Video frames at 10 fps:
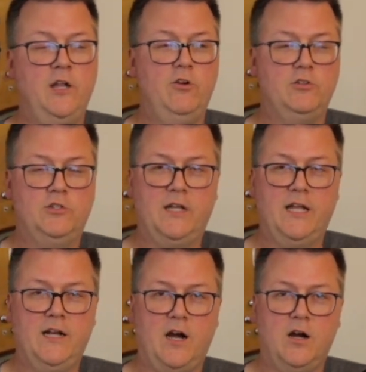You also
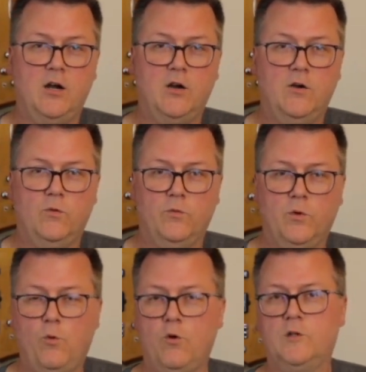get our
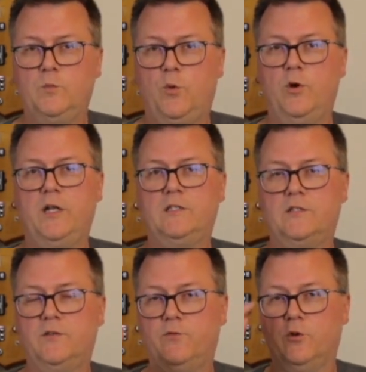rewards
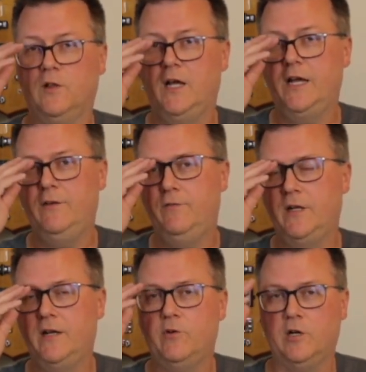points for life. They
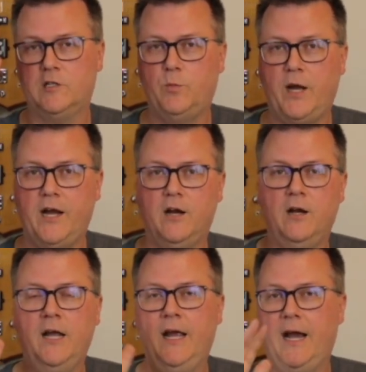never expire,
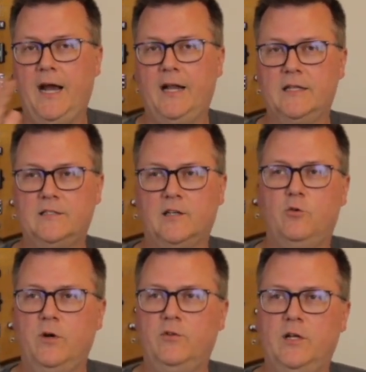and it's
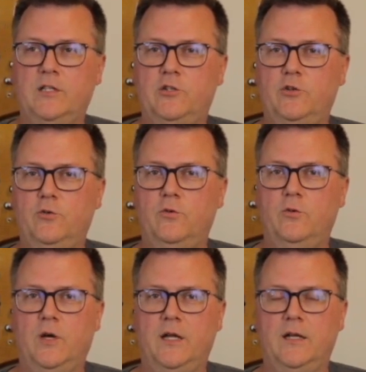equivalent
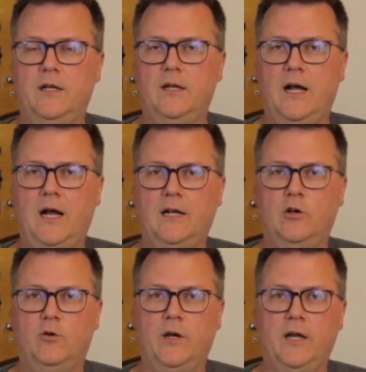to an
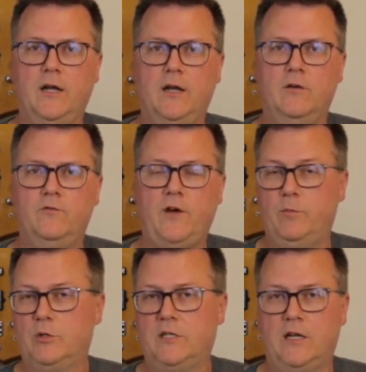ongoing
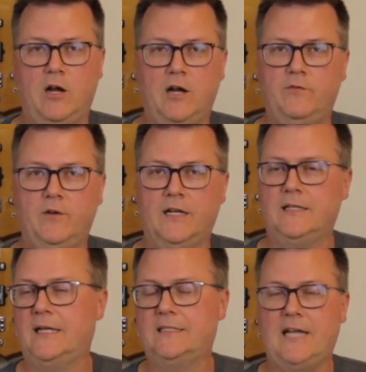5% off
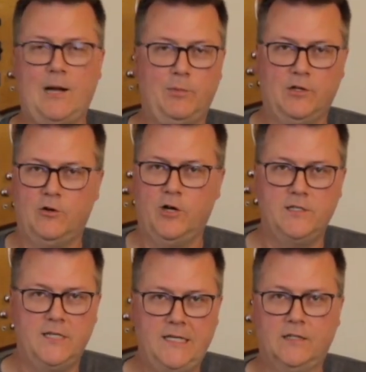on top of the
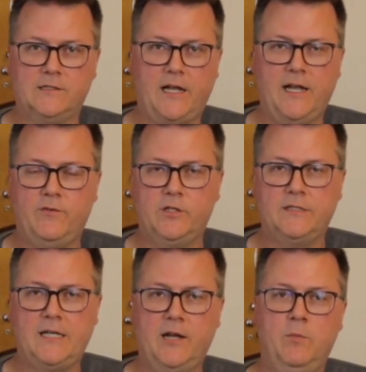crazy deals I have all the
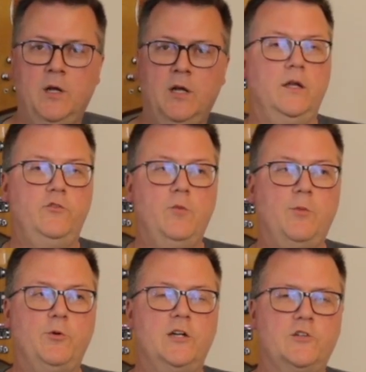time. If you
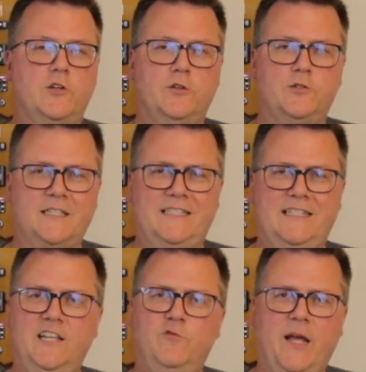remember years ago, there was a
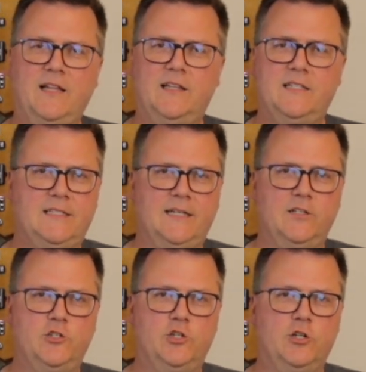Steve Bailey
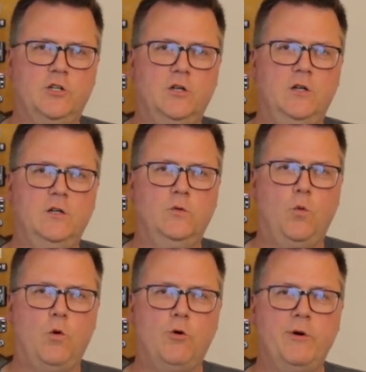signature
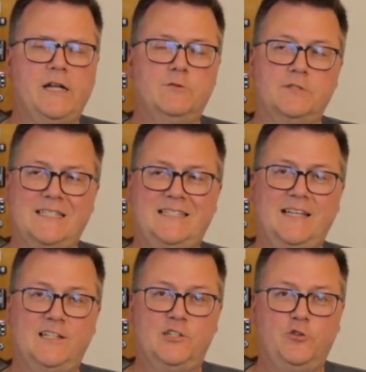Warwick. It was a
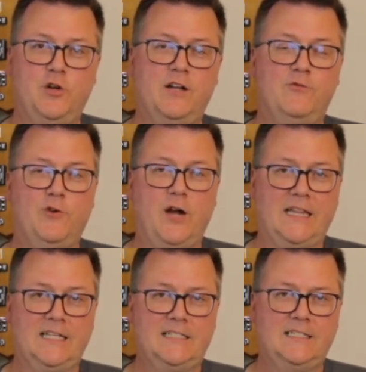6-string
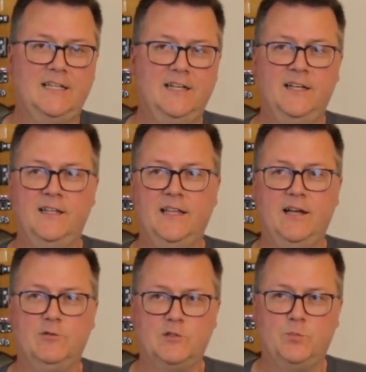fretless
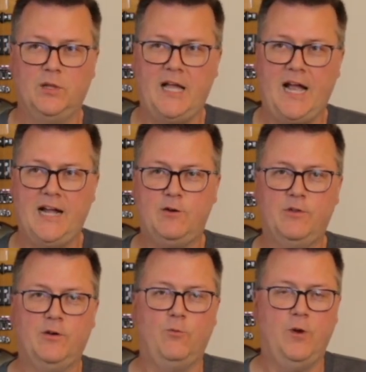that was black
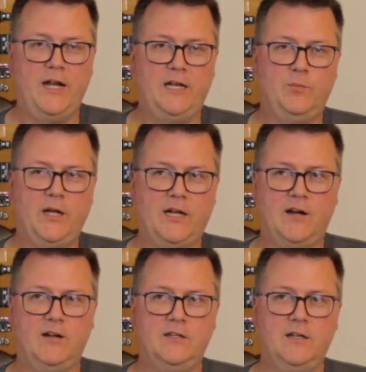with a white
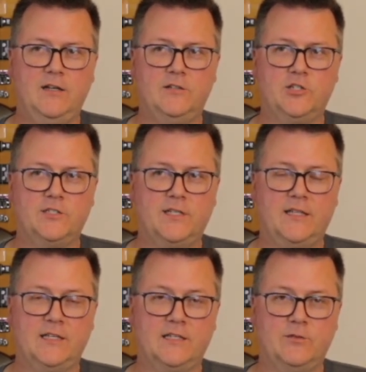pickguard, just like
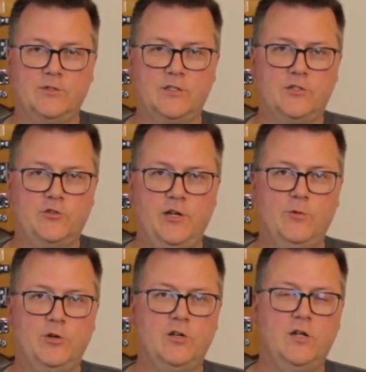this. It was a
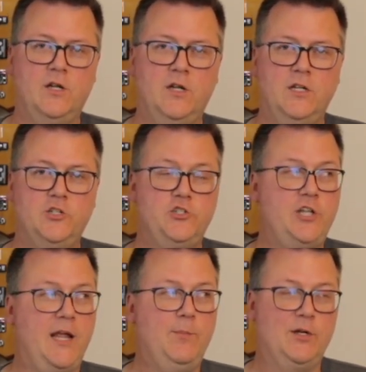streamer
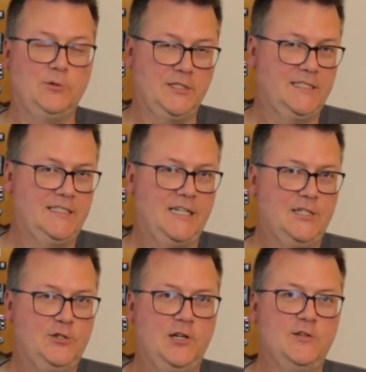shape, but it was a
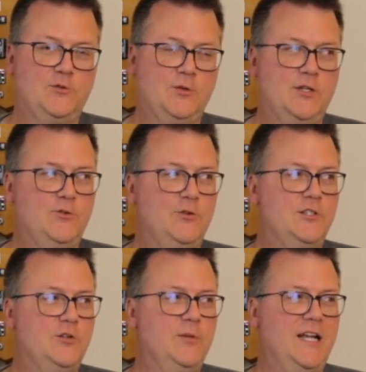6-string. It was a really cool
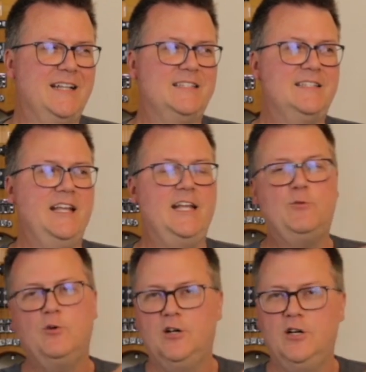instrument. It had snake
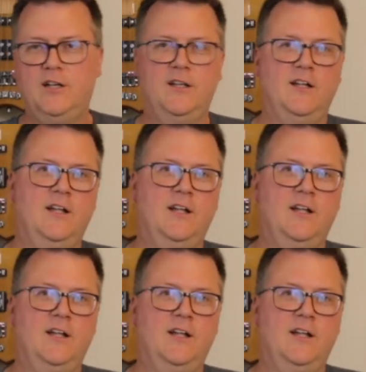wood.